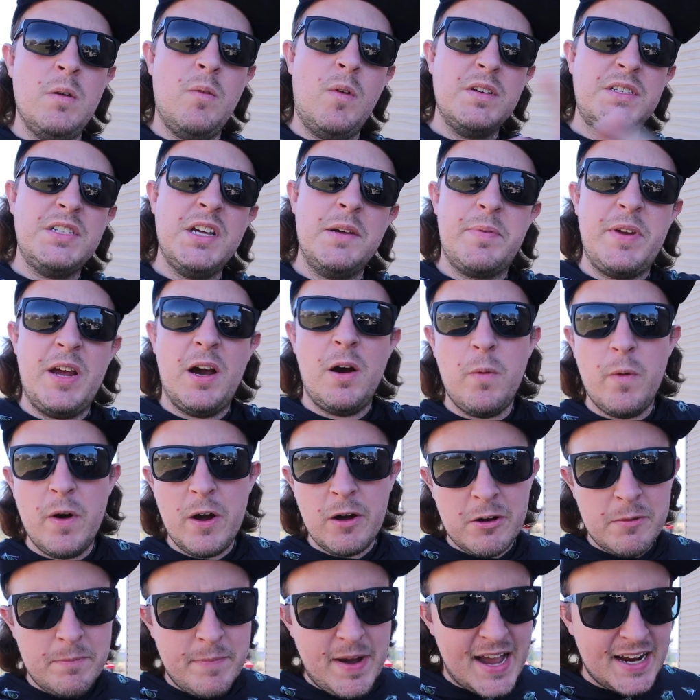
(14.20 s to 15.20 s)
What's up, y'all?
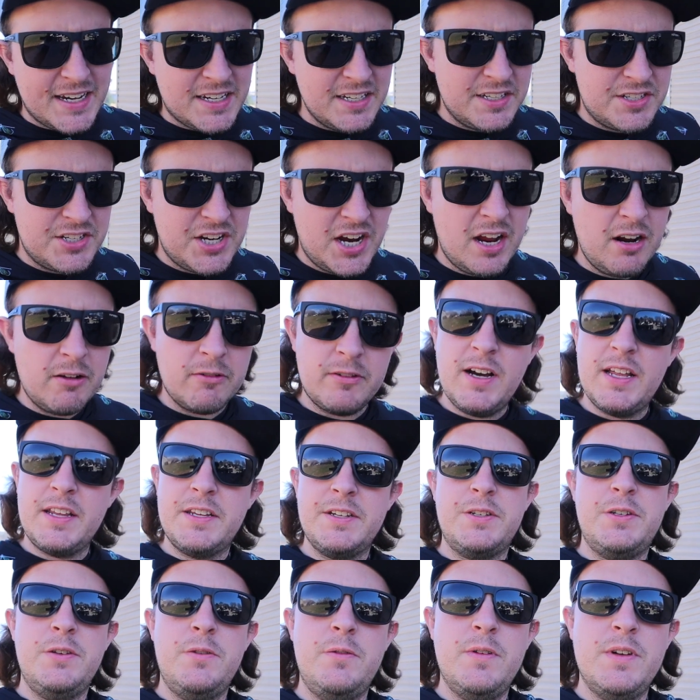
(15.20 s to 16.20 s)
Welcome back to the channel. Glad
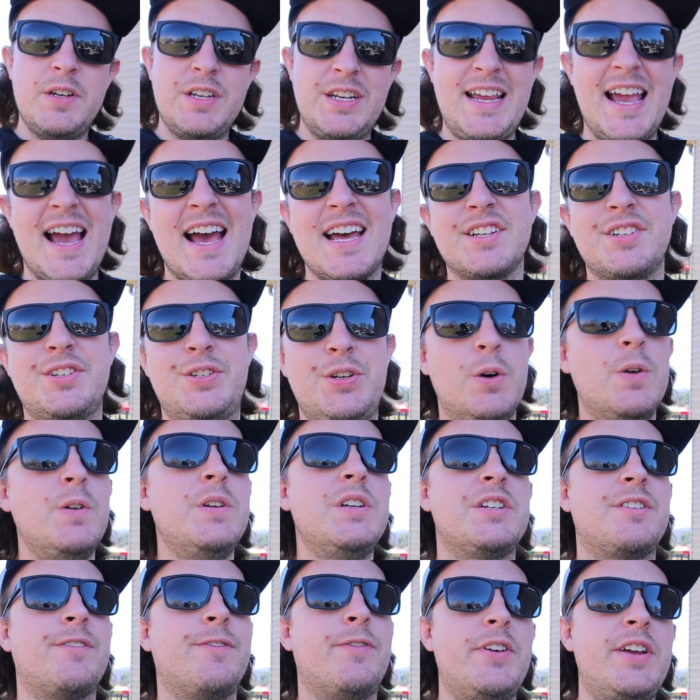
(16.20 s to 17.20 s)
that you guys joined
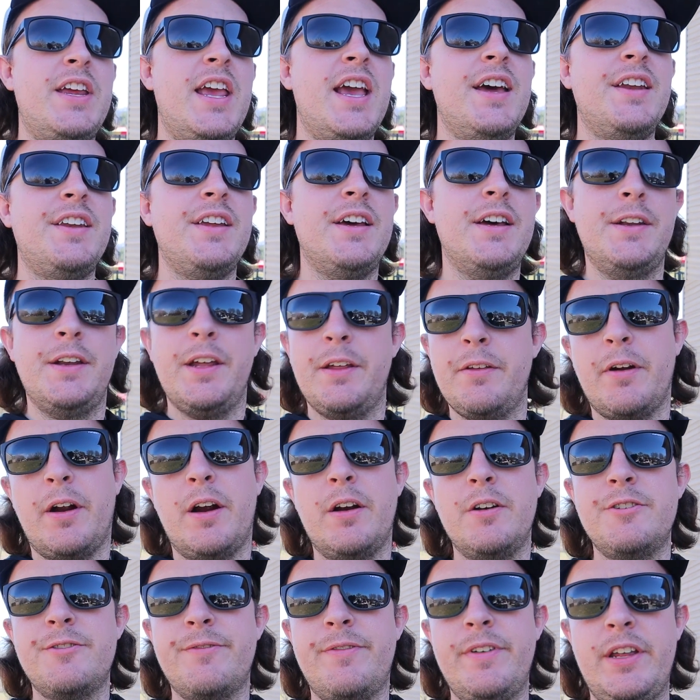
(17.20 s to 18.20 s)
us for yet another
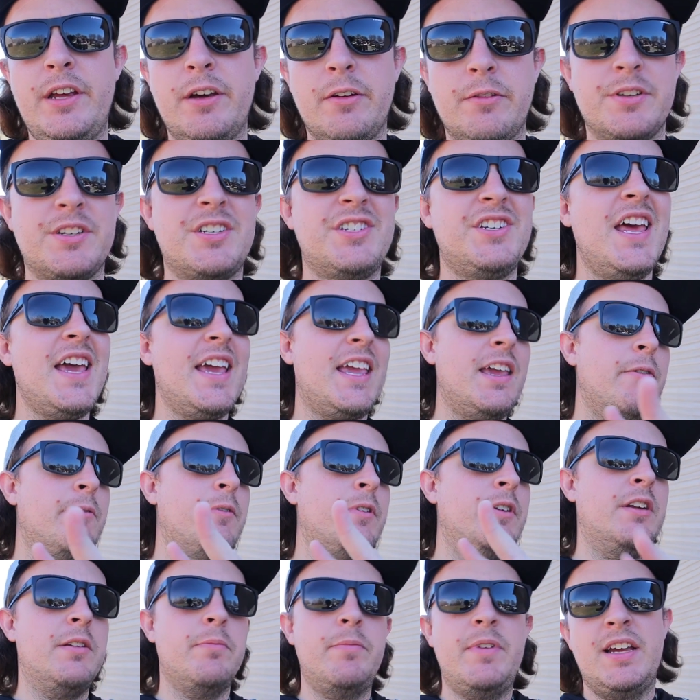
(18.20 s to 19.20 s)
Hertz video, the second
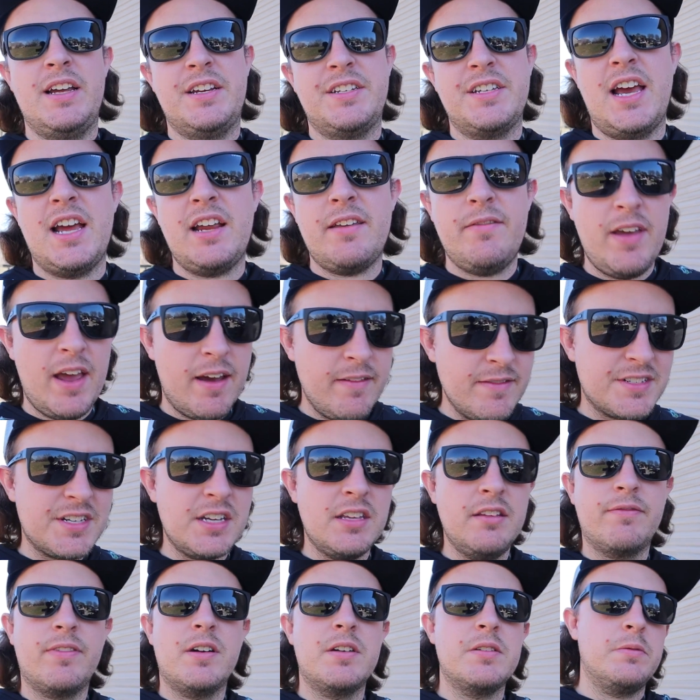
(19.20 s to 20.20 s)
one to be exact. If you haven't seen
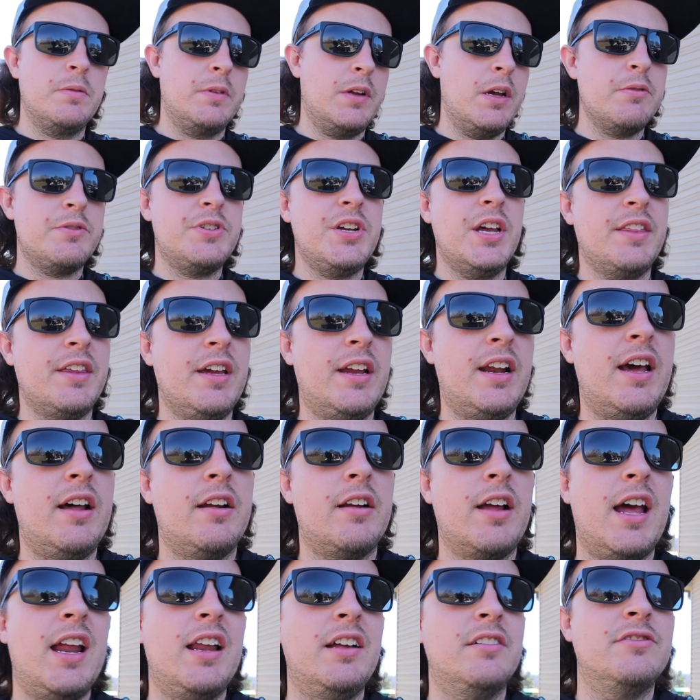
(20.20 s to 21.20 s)
the first one, go check that out. I
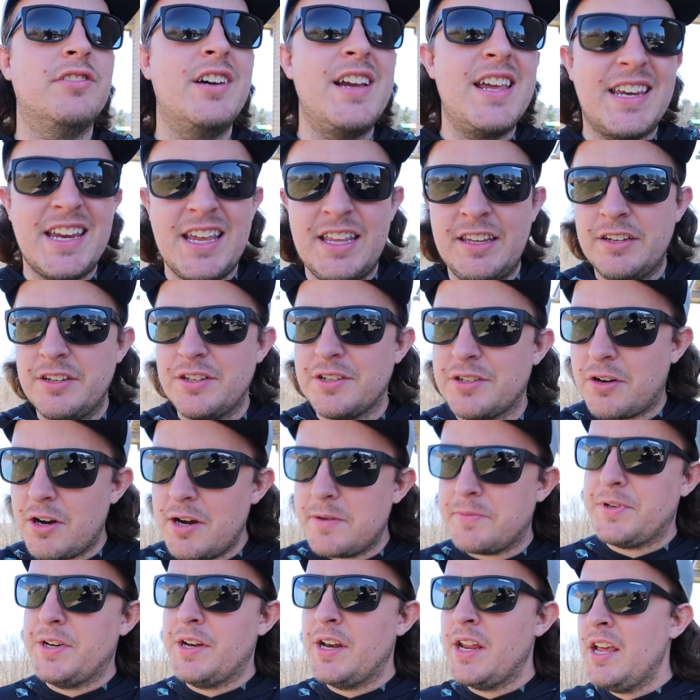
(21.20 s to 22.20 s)
got it linked in the
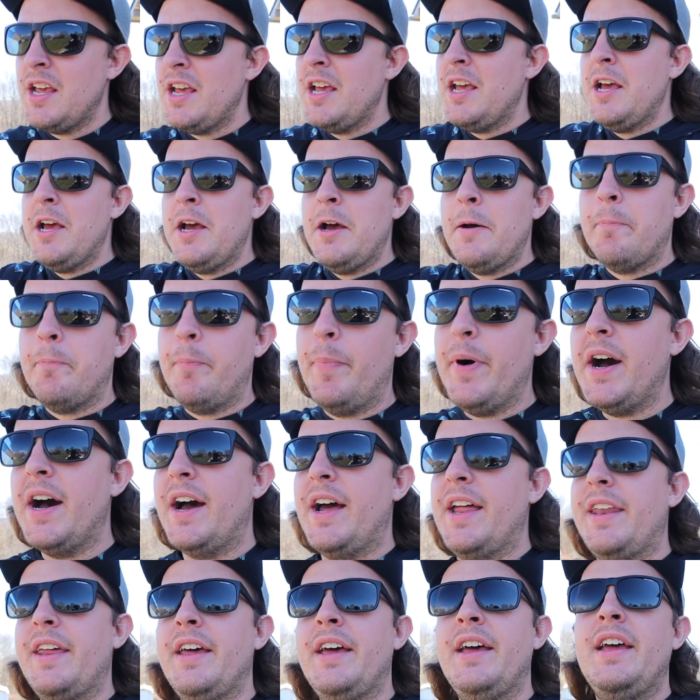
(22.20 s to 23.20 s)
description.
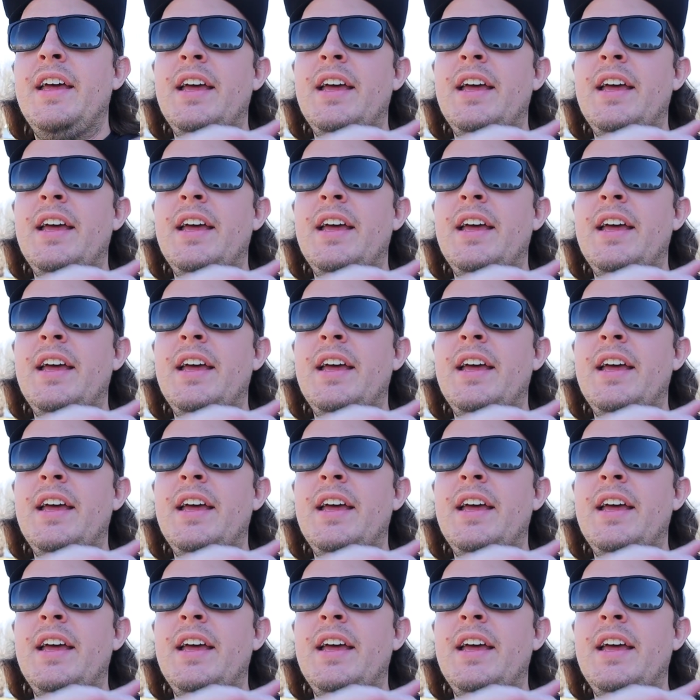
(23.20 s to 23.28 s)
But